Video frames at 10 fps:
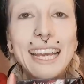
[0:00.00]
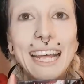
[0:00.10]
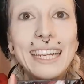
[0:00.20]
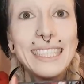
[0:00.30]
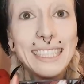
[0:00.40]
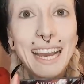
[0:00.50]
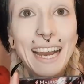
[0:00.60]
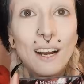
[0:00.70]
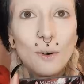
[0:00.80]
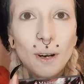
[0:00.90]
get it
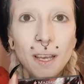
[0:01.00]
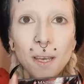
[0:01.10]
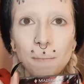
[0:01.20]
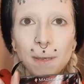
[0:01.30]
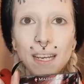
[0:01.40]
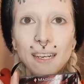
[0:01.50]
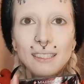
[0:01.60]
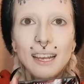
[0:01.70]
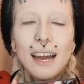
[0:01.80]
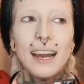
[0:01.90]
now
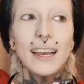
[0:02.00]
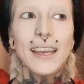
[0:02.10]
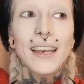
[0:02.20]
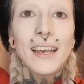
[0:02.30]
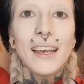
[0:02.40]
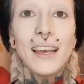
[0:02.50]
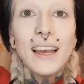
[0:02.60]
because I